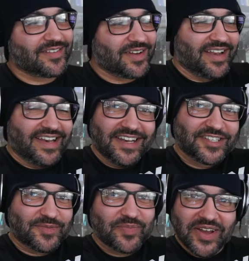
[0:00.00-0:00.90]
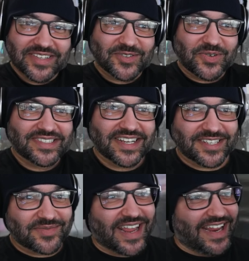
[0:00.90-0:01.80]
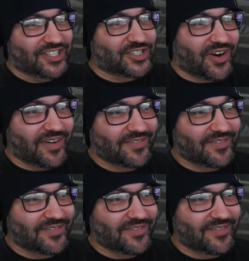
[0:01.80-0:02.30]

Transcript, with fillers: an innocent person always ends up getting shot.